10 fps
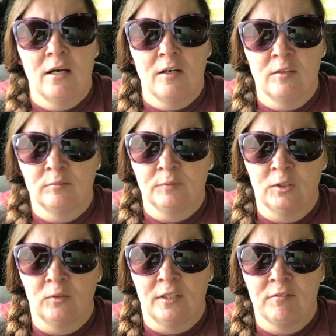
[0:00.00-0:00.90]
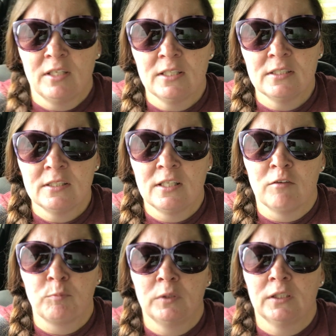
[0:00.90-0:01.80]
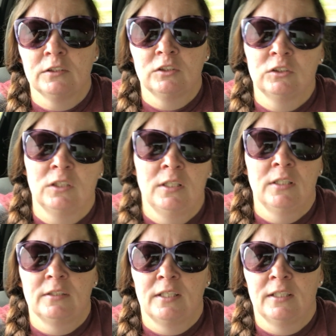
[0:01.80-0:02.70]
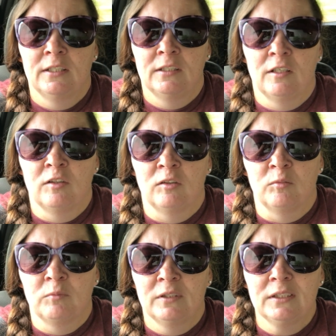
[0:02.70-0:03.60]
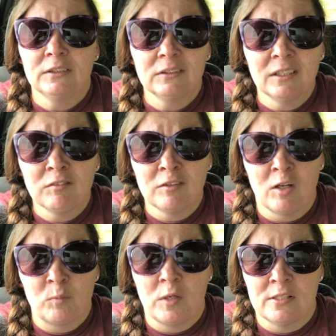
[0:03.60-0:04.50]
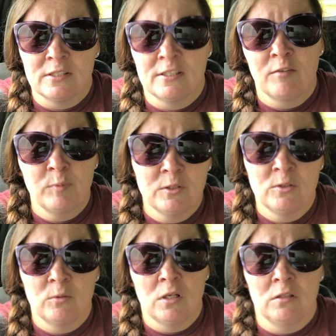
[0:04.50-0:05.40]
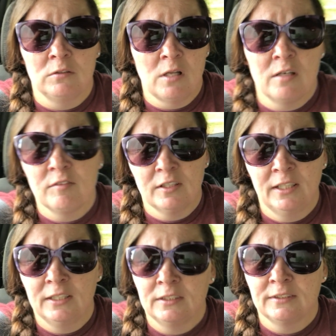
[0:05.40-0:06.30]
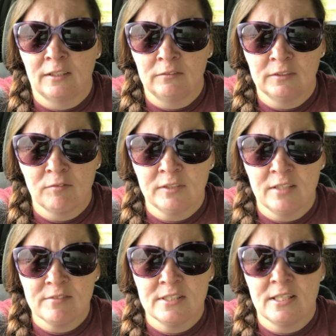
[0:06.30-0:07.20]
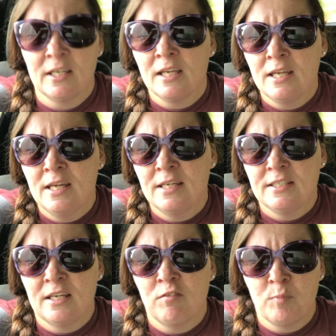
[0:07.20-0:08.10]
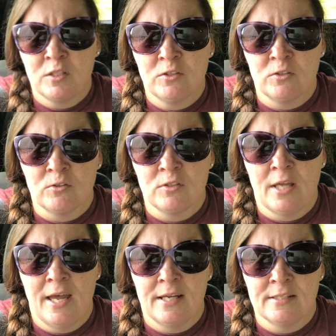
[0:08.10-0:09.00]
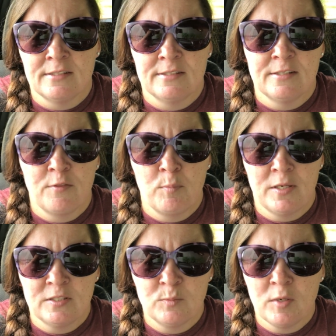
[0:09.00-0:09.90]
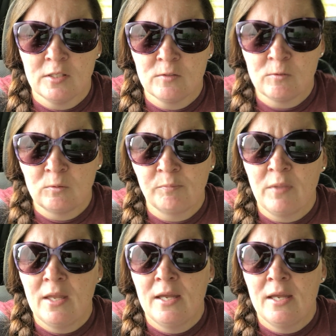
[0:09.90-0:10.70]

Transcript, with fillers: Um, you know, they have candy, they have plush, they um, actually have a lot of prizes. I've been to a lot of arcades and I'll definitely have to say Dave & Buster's has the best prize room.